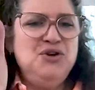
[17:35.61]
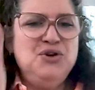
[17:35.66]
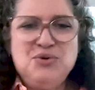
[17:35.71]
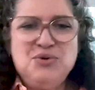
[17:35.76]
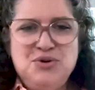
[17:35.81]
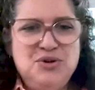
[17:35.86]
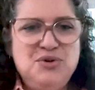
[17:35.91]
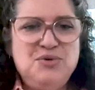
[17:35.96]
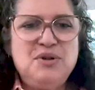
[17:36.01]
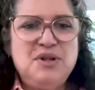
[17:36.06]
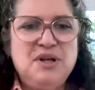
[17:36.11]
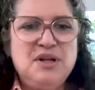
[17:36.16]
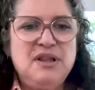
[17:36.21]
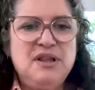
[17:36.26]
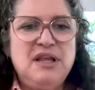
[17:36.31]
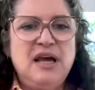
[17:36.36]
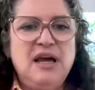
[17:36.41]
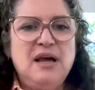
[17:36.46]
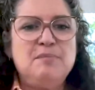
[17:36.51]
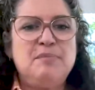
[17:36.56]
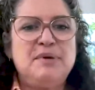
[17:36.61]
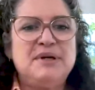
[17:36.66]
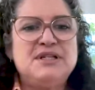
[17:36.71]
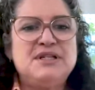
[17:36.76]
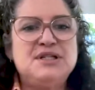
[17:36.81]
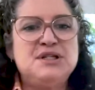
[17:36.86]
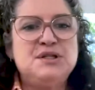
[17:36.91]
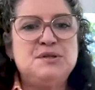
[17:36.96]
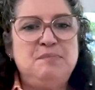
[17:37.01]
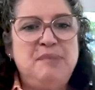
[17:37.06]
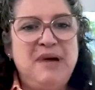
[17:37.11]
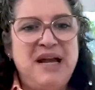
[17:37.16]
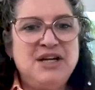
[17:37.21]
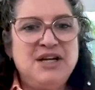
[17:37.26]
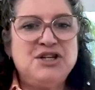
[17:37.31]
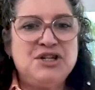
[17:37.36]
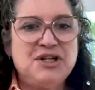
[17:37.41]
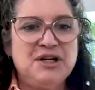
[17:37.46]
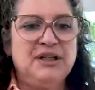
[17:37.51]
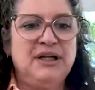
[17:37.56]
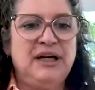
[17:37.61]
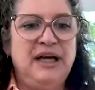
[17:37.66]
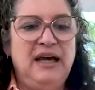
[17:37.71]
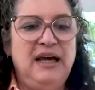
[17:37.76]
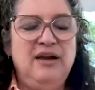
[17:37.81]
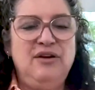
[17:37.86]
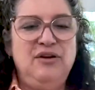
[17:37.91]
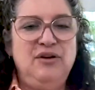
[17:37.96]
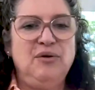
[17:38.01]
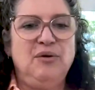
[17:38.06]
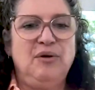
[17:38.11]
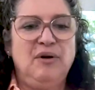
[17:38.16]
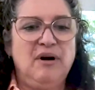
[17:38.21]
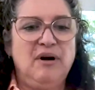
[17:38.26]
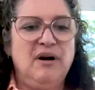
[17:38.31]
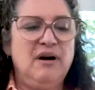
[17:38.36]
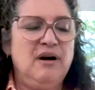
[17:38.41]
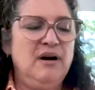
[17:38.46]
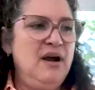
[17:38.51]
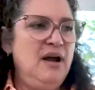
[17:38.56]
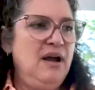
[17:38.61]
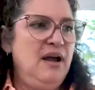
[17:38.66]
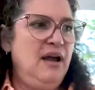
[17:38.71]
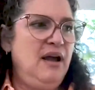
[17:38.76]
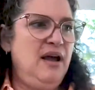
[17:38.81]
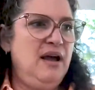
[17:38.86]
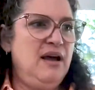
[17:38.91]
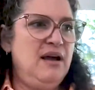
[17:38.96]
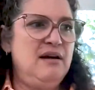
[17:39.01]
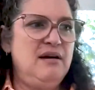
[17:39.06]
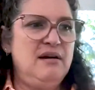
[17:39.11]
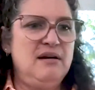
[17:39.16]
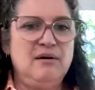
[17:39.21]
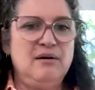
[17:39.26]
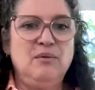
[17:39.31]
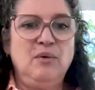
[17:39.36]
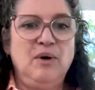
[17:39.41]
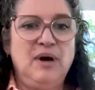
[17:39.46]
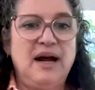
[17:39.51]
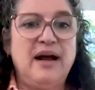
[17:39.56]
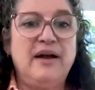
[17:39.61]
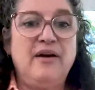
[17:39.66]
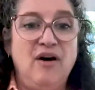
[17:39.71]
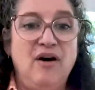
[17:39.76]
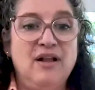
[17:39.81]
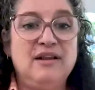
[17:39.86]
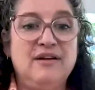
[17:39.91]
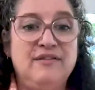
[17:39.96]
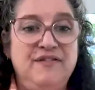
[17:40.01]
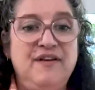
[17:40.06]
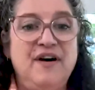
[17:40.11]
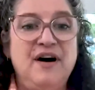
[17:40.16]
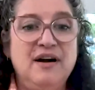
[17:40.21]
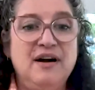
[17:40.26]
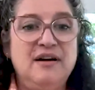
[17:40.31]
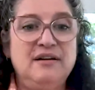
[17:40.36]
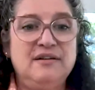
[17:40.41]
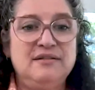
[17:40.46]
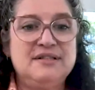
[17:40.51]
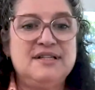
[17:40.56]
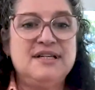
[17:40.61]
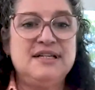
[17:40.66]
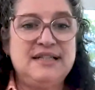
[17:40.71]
you do the thing, but spatially you're in what I call a funk. It's a